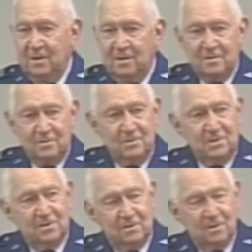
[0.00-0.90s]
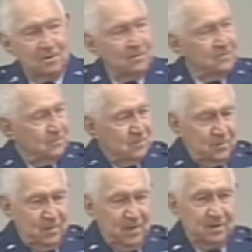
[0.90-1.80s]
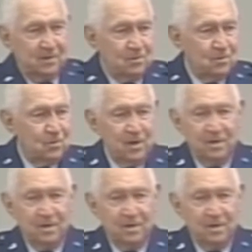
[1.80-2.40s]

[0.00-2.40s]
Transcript: So we took off. We'd been told where